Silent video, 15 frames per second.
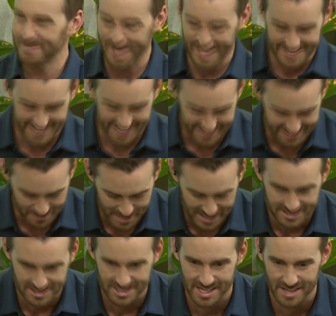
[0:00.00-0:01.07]
the fact. But
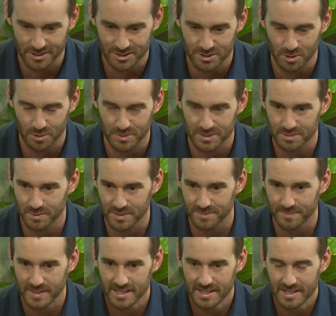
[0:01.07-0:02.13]
it's amazing to hear you talk
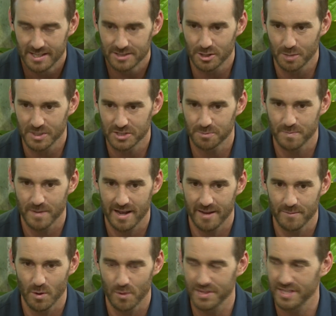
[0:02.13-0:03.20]
with so much